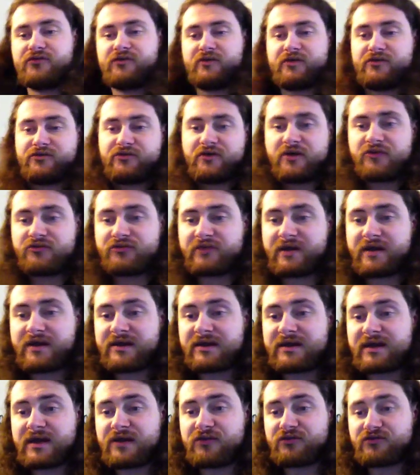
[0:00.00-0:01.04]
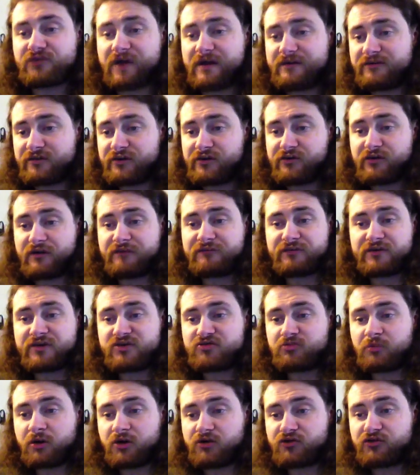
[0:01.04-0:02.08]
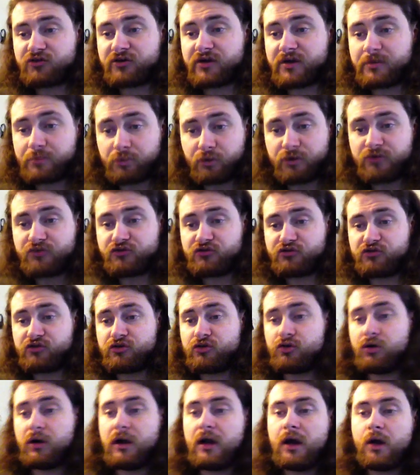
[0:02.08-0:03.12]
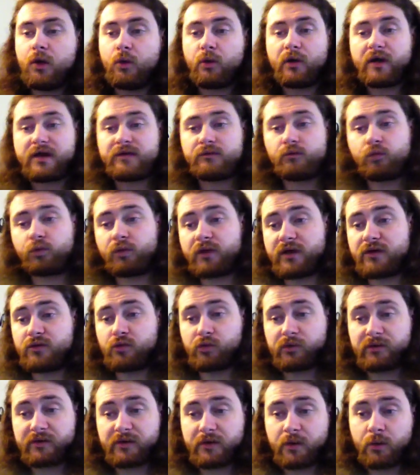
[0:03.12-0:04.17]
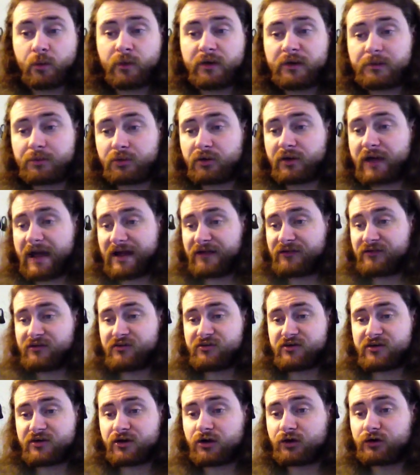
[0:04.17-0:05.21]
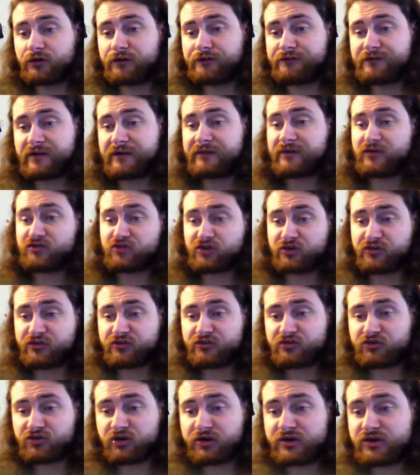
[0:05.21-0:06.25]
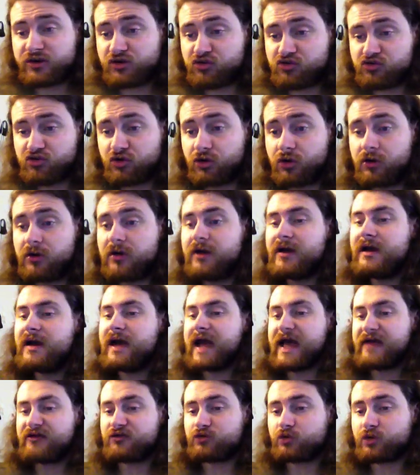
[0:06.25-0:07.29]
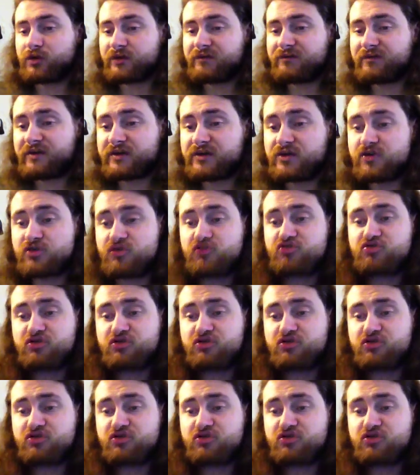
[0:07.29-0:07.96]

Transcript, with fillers: it says that it gains 500 attack for each monster it points to, and, and when, when your opponent activates a card or effect that targets this card you control, as a quick effect, you can